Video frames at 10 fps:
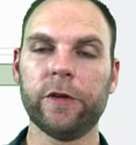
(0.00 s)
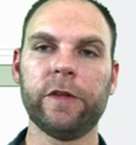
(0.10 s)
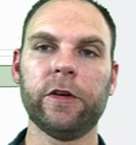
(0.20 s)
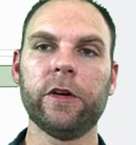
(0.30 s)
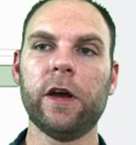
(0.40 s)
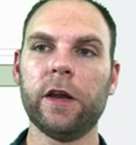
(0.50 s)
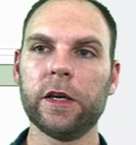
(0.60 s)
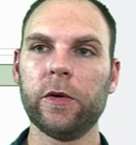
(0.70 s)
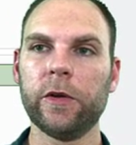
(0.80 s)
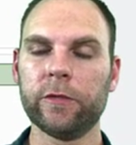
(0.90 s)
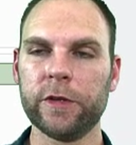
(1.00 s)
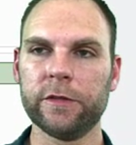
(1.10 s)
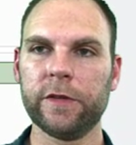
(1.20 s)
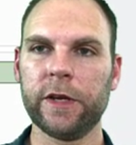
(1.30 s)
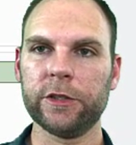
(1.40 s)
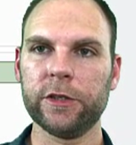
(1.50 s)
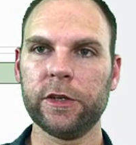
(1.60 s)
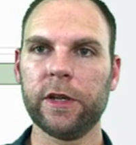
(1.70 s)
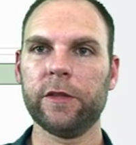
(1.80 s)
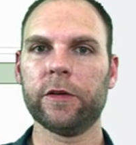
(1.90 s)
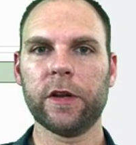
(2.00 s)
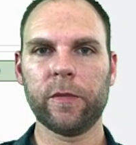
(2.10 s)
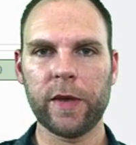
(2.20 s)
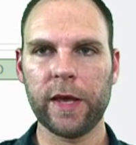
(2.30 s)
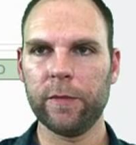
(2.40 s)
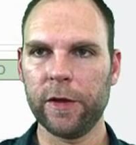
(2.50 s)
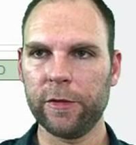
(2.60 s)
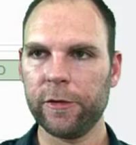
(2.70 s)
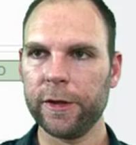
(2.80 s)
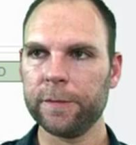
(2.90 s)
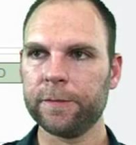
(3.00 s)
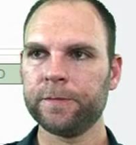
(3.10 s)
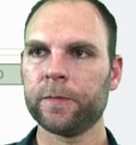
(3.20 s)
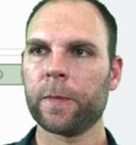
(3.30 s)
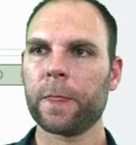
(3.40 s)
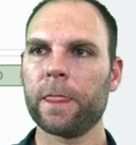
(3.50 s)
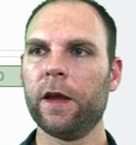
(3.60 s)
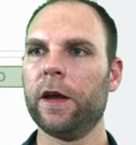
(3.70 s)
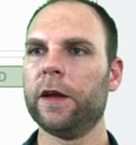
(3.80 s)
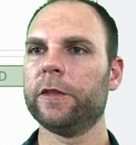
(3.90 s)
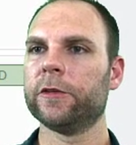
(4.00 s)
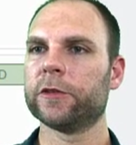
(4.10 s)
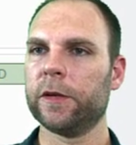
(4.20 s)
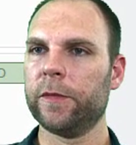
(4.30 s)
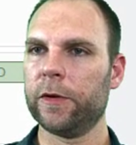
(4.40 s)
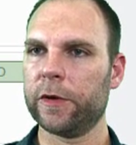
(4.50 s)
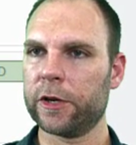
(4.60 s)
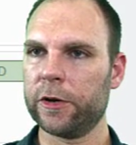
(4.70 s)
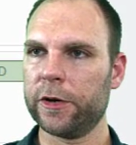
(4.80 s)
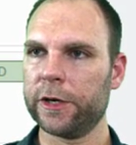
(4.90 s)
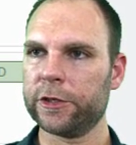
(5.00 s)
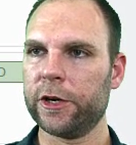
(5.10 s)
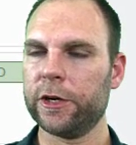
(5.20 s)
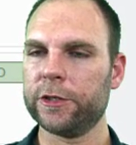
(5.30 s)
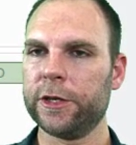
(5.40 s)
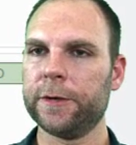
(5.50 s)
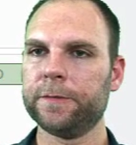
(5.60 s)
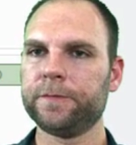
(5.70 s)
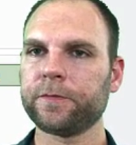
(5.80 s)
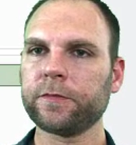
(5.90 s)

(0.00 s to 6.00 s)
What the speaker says: Or if they're an ongoing reservation and they're going to pay monthly, there's going to be a recurring charge here.